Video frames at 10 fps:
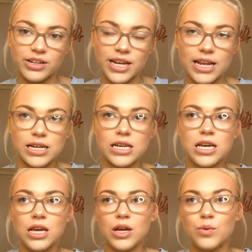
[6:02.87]
again,
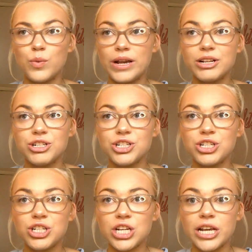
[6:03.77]

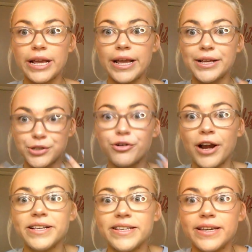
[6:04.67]
which is
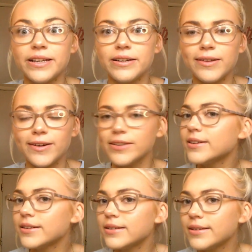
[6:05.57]
crazy. Like,
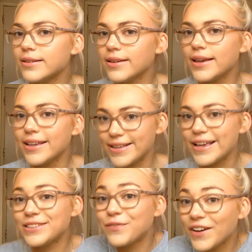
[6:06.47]

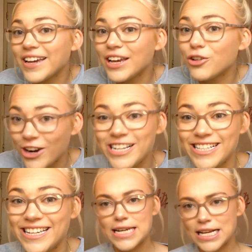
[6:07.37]
it's fucking
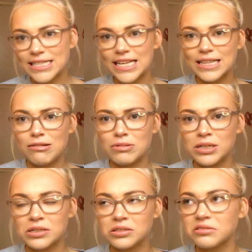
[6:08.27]
crazy. Next thing that I'm going
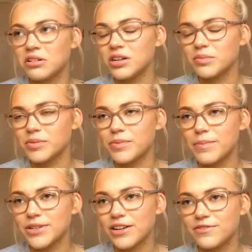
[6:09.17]
to describe, when
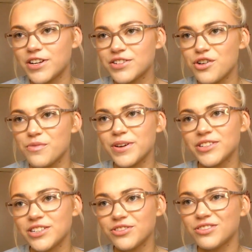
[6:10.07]
my dad first told me, I
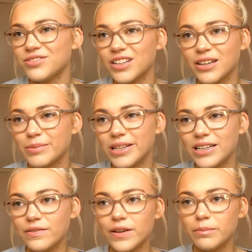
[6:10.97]
did not fucking
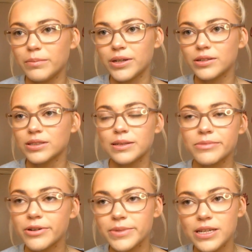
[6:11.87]
believe him because
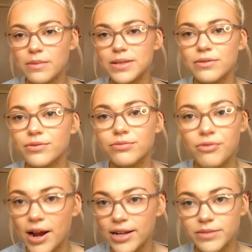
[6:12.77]
sometimes he comes out with
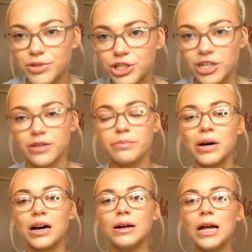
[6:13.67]
random shit,
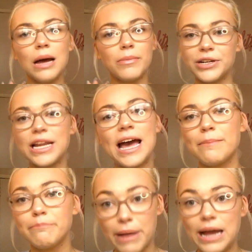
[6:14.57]
but my
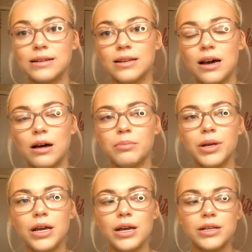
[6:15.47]
nan backed it up.
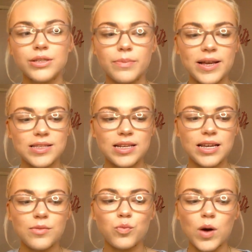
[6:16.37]
So
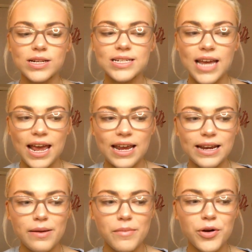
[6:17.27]
basically one
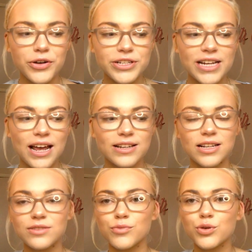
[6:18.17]
day my dad
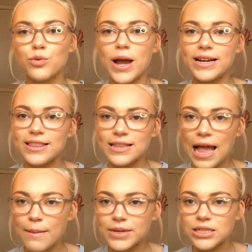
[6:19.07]
doesn't recall anything that
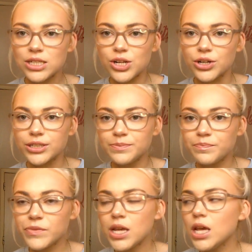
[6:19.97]
happened in the night.
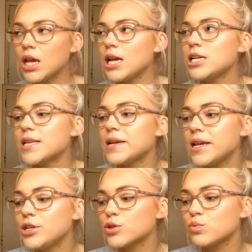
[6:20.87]
He said
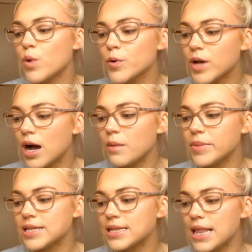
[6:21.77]
he just woke up,
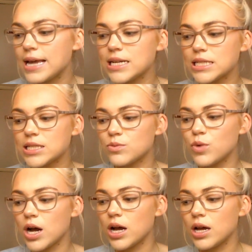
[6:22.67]
his legs
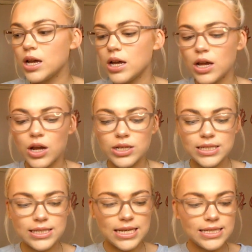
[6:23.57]
were
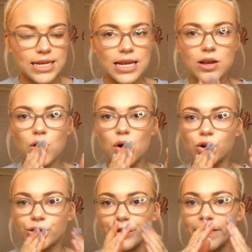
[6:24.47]
sitting
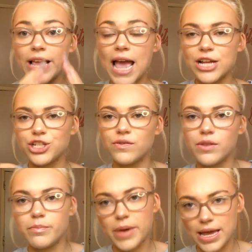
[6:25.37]
on like the edge of the
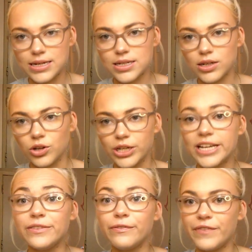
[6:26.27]
bed, like
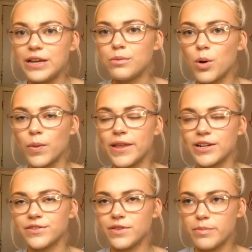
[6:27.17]
his feet were on the
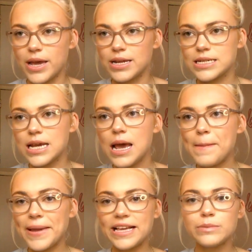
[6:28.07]
edge of the bed,
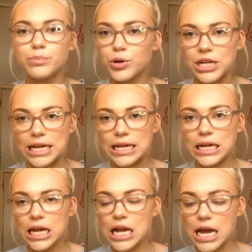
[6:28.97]
but his body
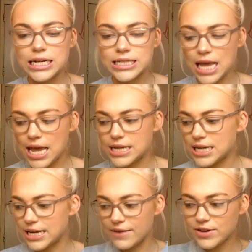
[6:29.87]
and his head
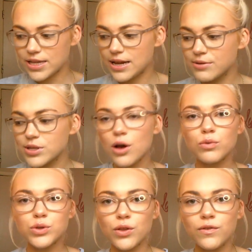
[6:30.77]
and everything else
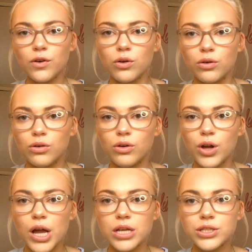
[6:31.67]
was on the floor.
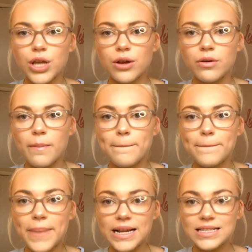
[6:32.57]
So
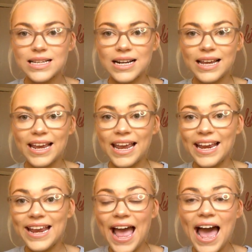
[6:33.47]
basically
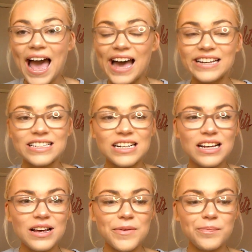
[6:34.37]
he had
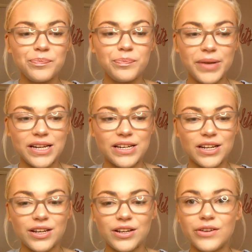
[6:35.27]
been
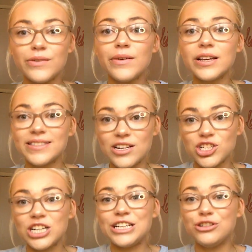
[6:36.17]

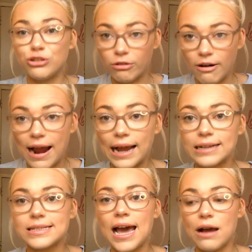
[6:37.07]
essentially
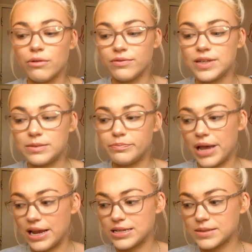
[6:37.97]
dragged out of his bed,